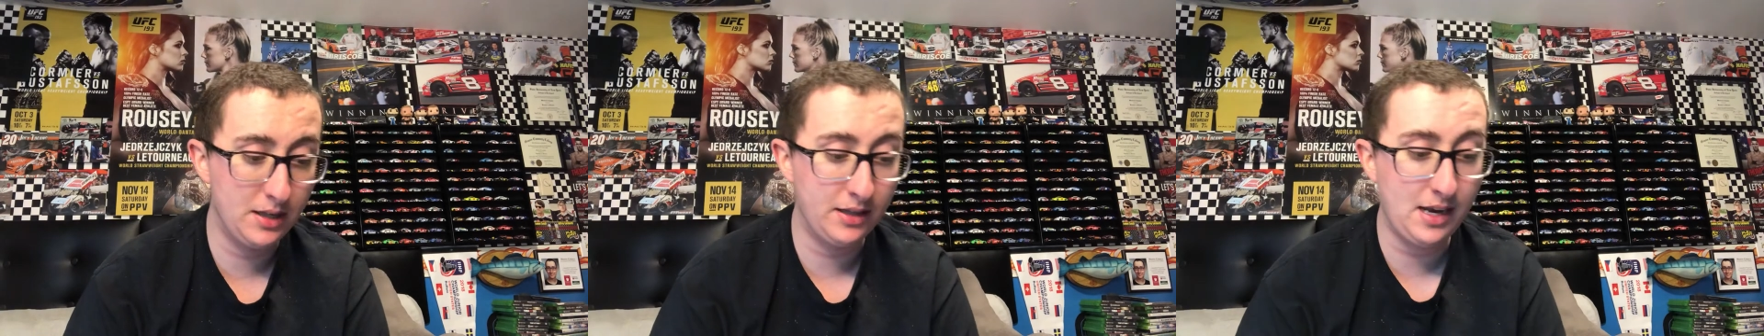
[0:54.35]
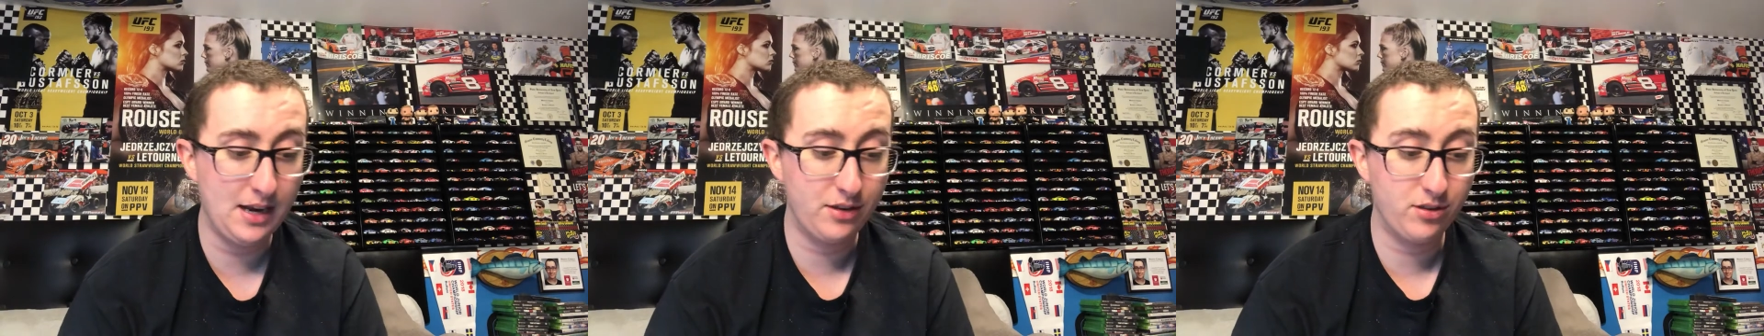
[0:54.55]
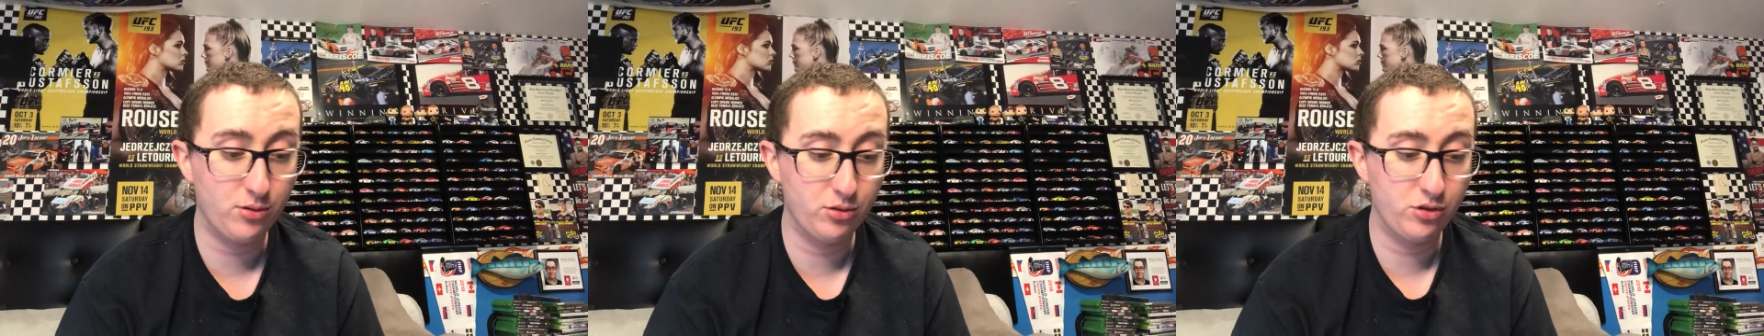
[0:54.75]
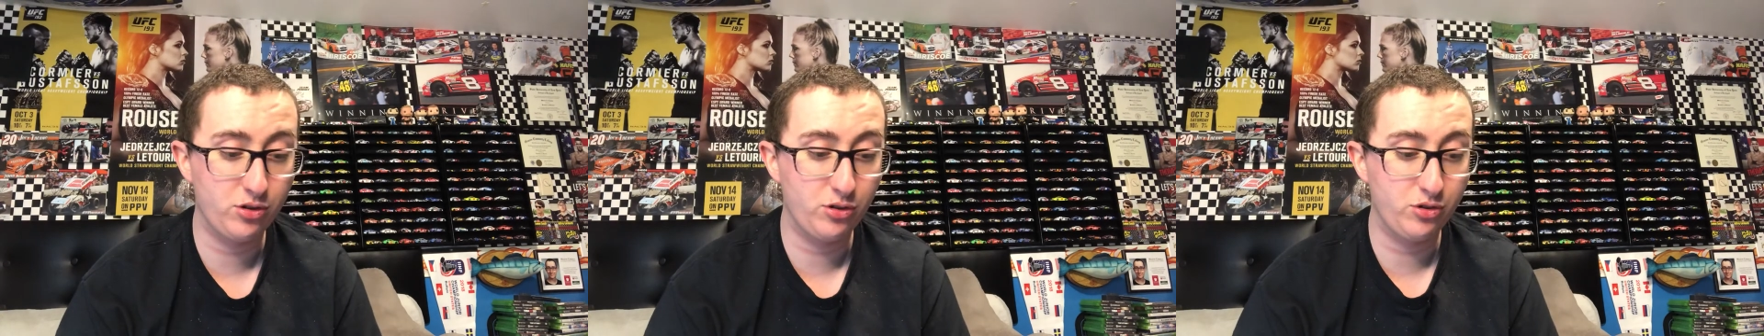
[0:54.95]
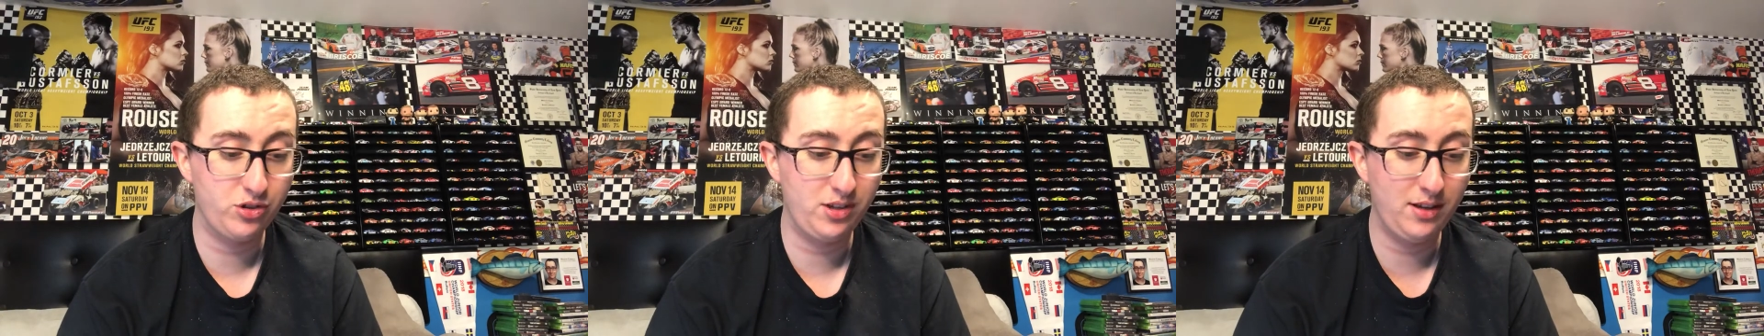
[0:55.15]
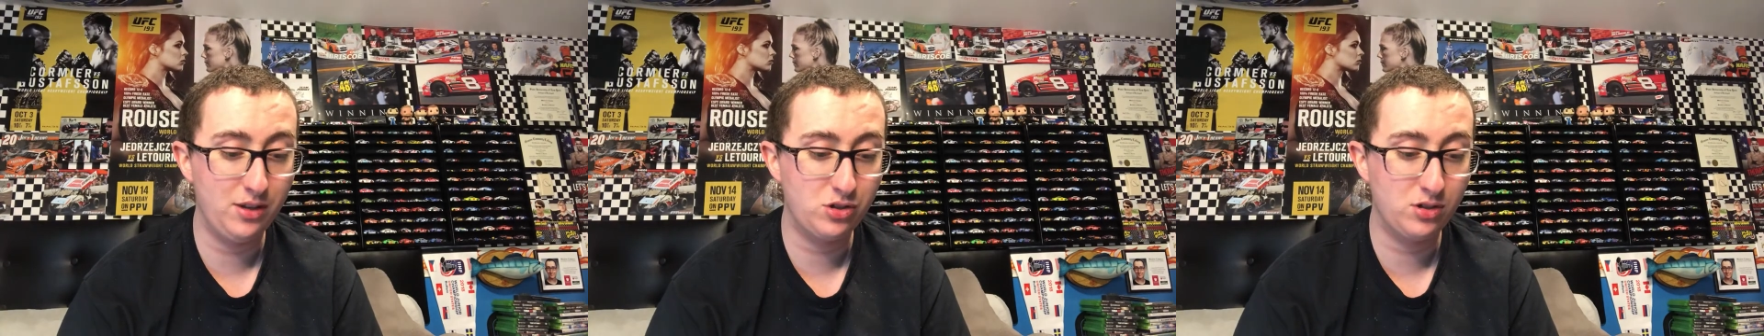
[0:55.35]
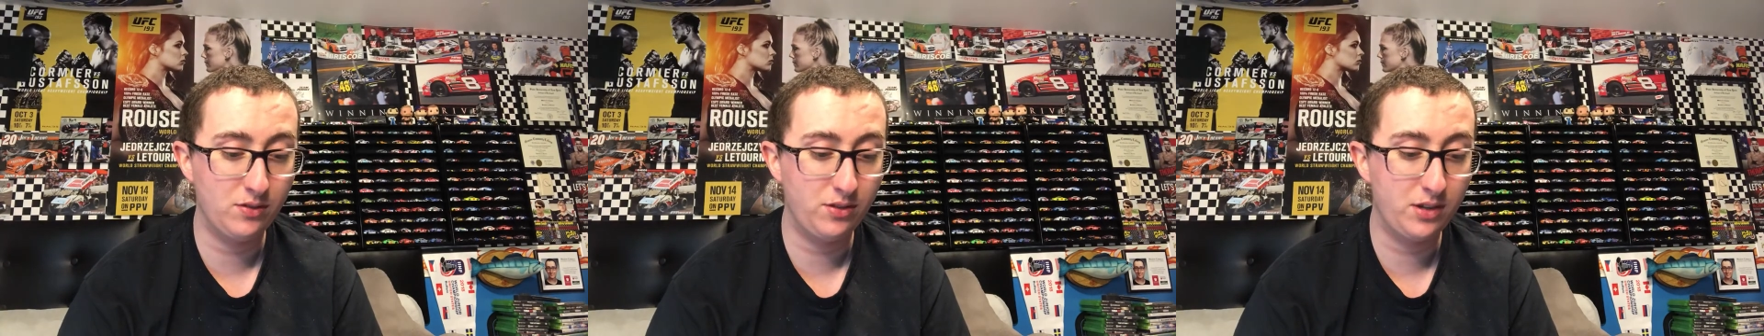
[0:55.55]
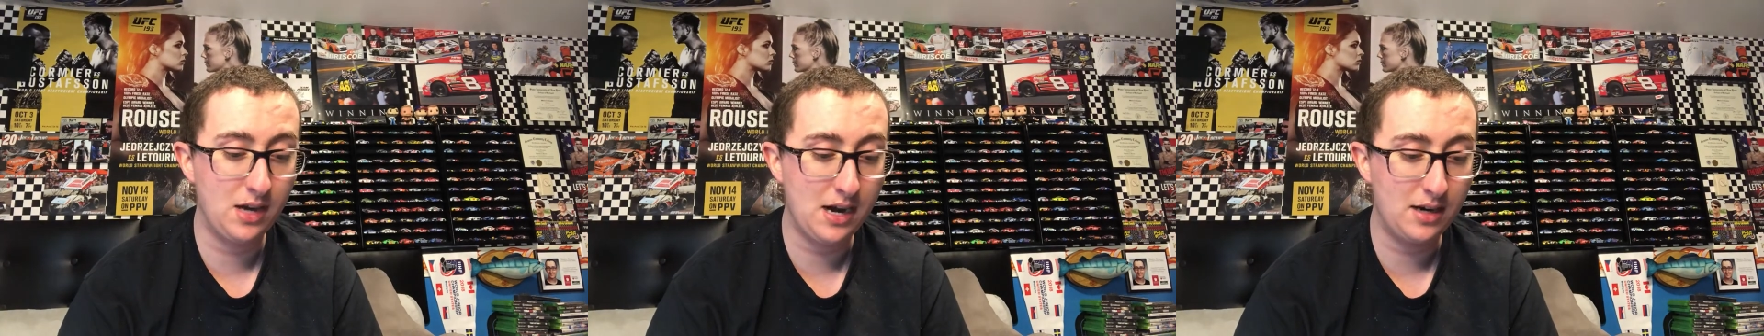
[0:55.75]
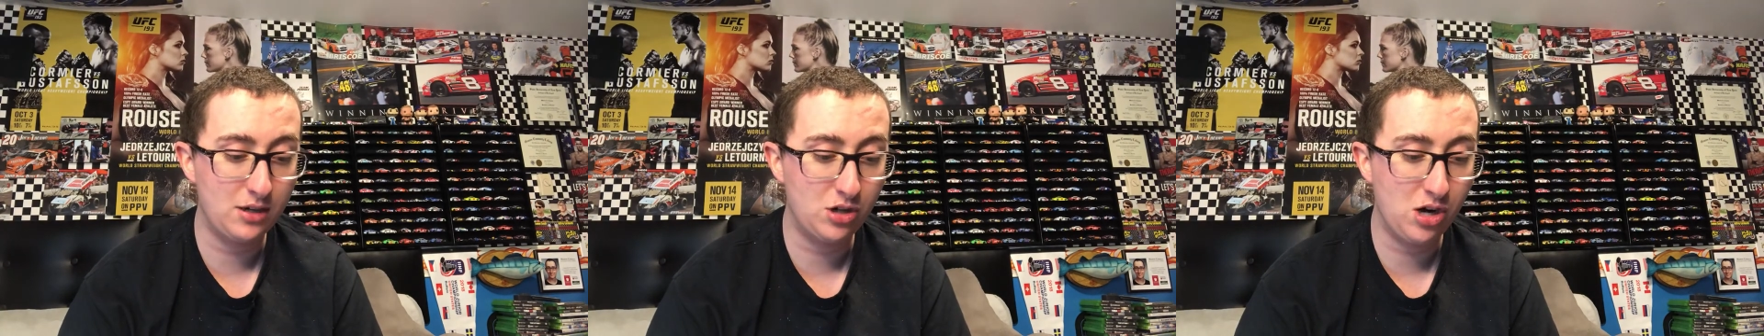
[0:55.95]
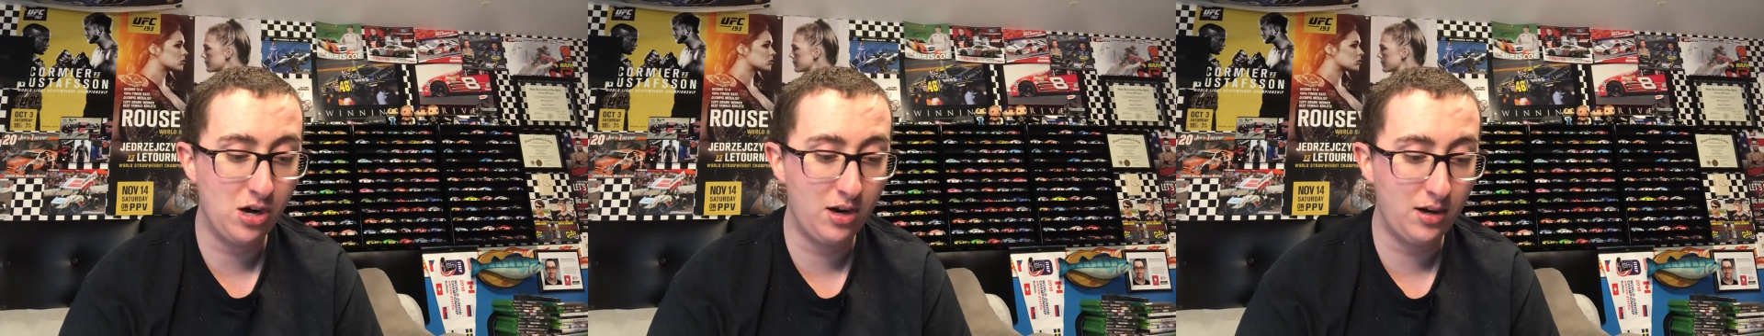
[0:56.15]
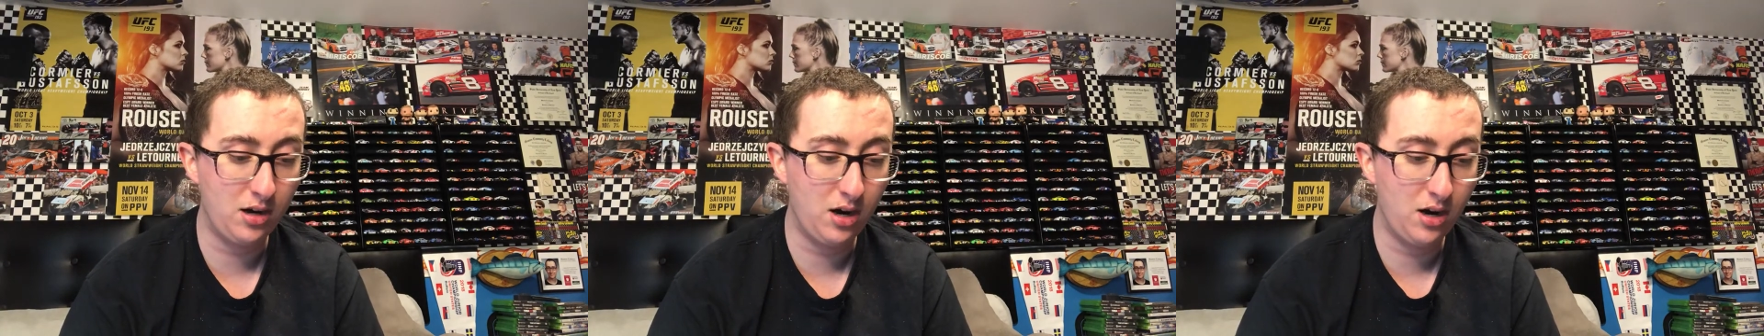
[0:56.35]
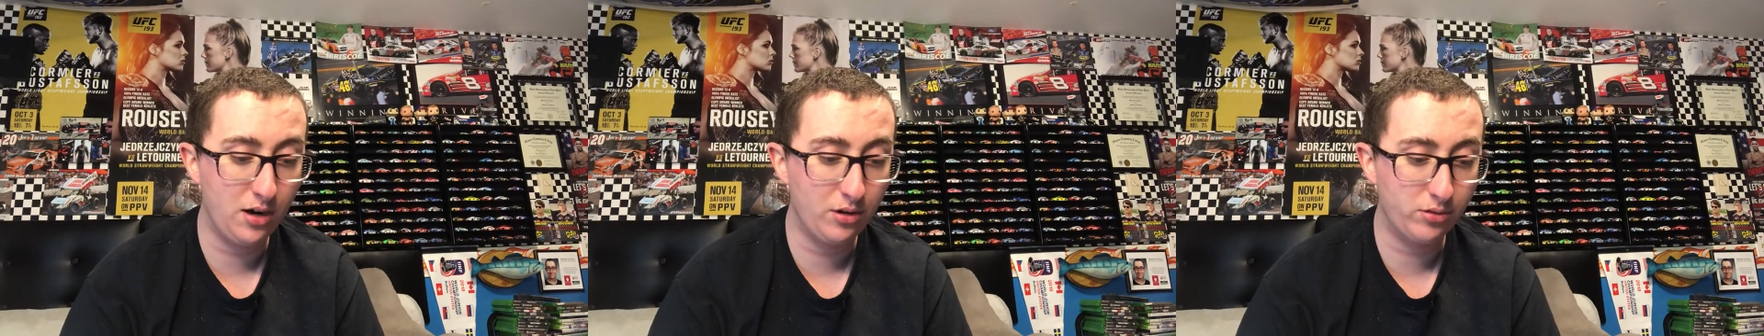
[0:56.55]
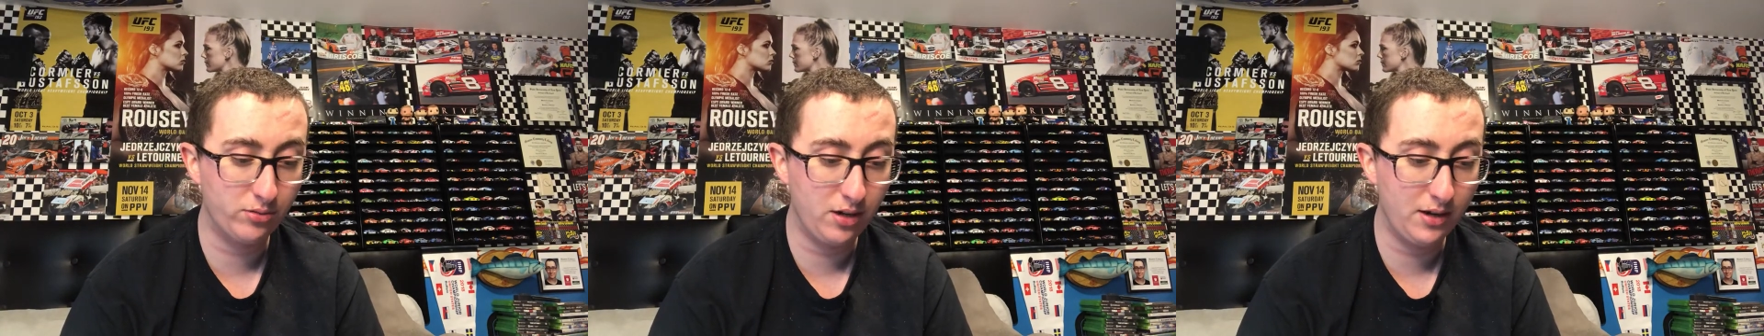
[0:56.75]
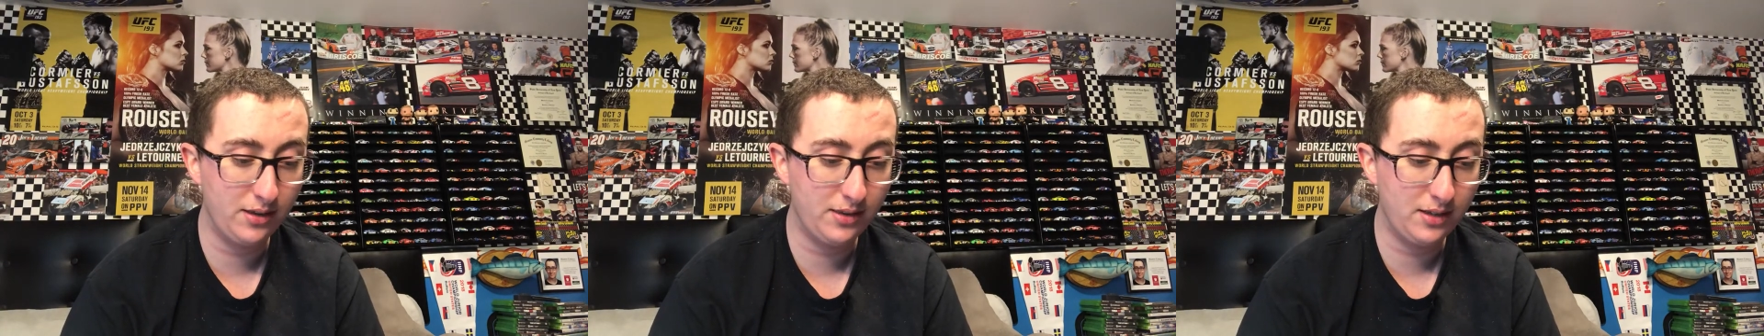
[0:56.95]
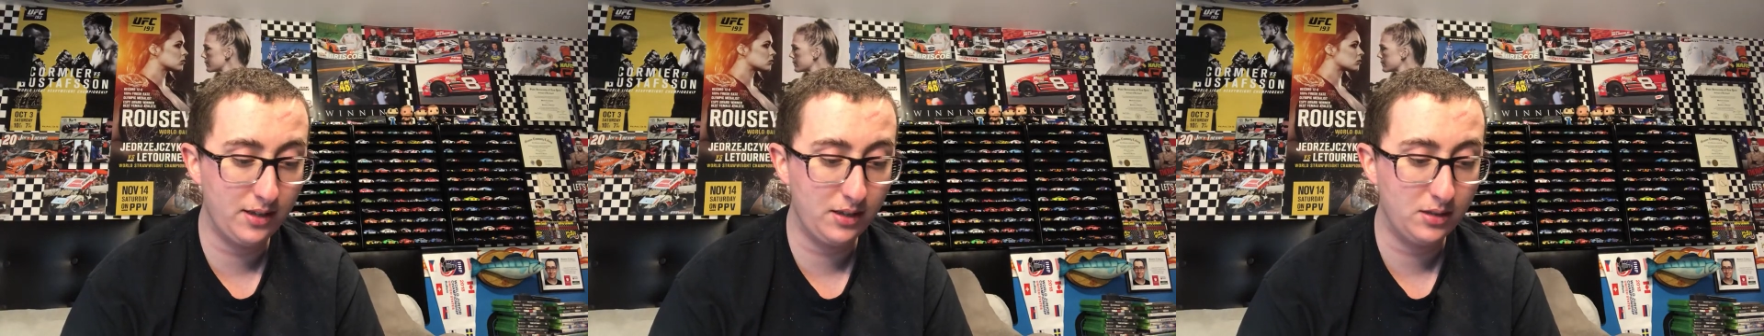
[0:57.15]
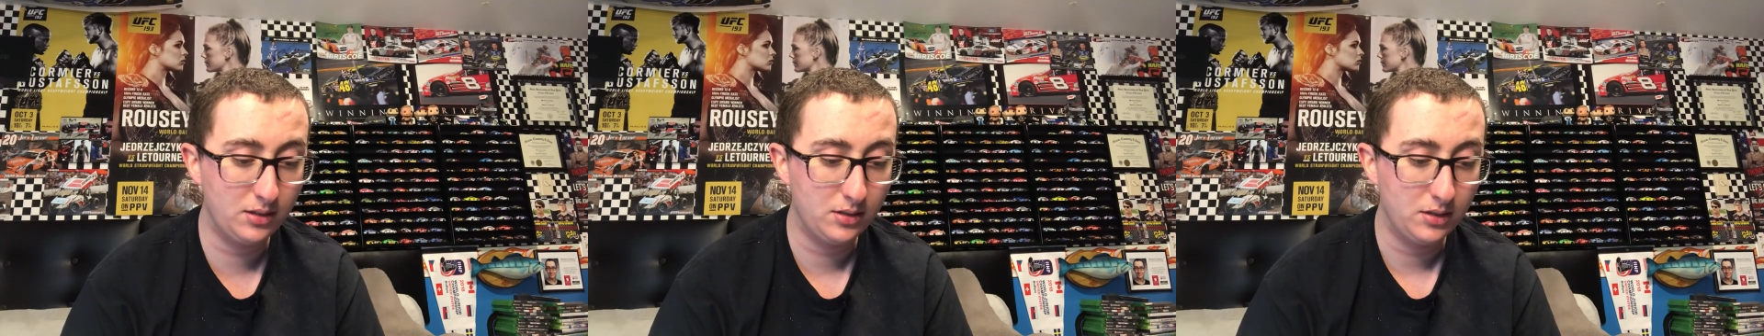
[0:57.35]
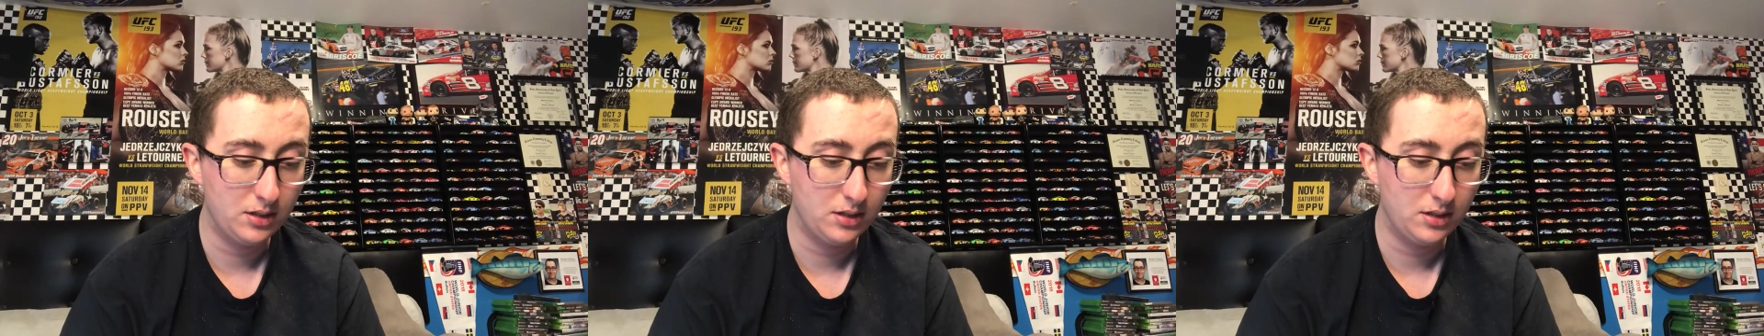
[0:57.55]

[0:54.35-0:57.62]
the National Association of Stock Car Auto Racing.